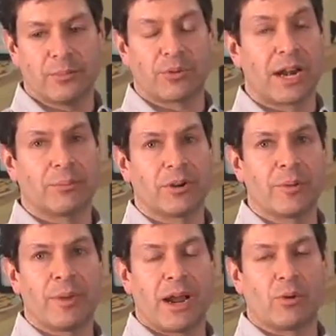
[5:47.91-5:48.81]
primary
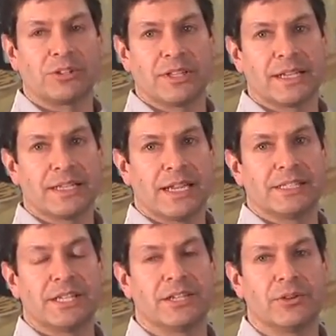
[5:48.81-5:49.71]
power to the
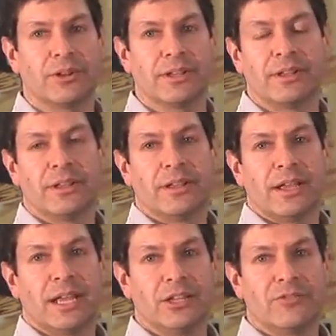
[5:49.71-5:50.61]
condensing unit
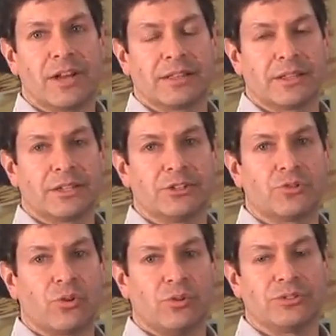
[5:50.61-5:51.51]
and you've got the
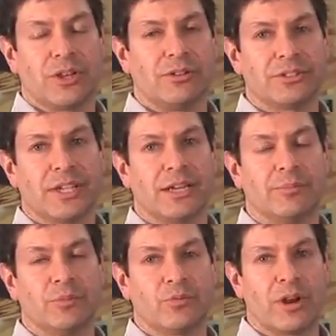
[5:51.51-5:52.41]
controls all set
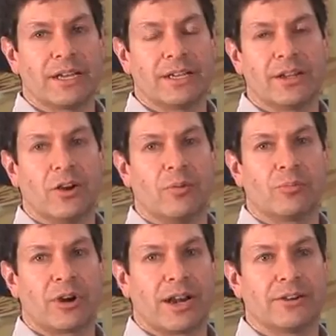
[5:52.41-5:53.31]
up and ready to go
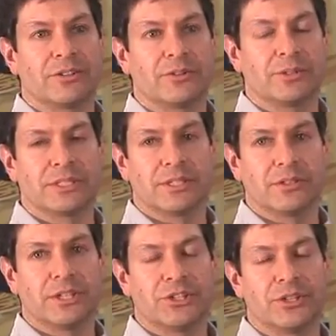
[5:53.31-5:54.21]
prior to
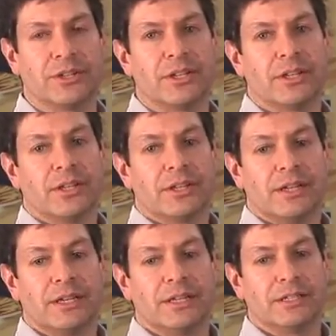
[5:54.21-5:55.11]
installation.
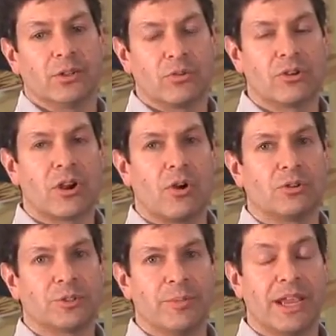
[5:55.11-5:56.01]
Local
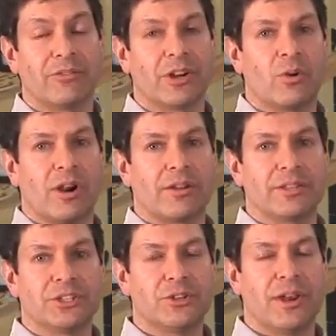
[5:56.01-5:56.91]
codes may require
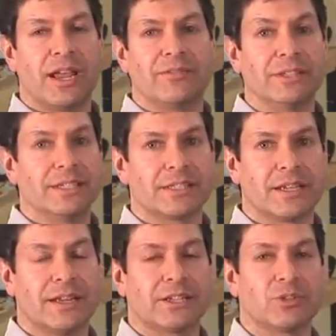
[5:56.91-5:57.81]
that you have a
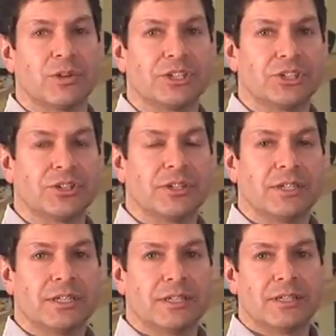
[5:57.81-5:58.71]
disconnect switch
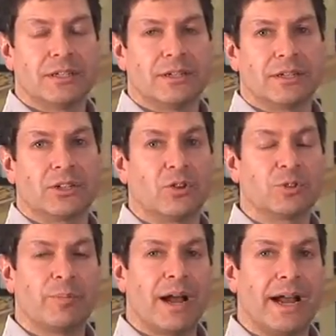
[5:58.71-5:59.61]

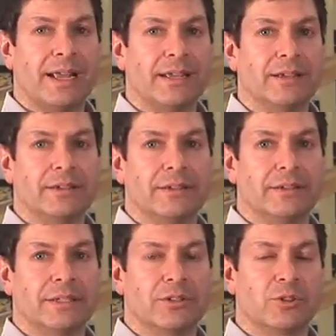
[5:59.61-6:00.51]
close by
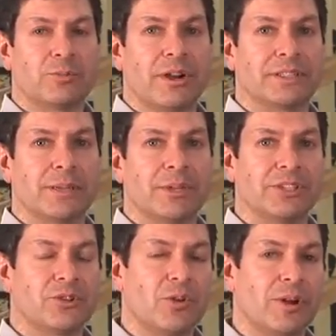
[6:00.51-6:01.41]
in close proximity,
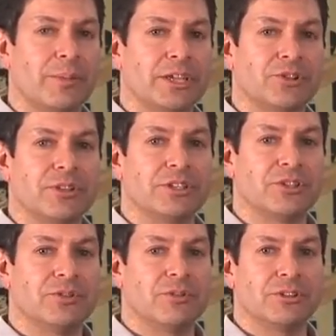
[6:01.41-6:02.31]
so you want to make sure that
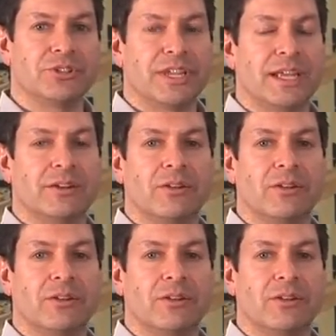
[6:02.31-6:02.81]
you understand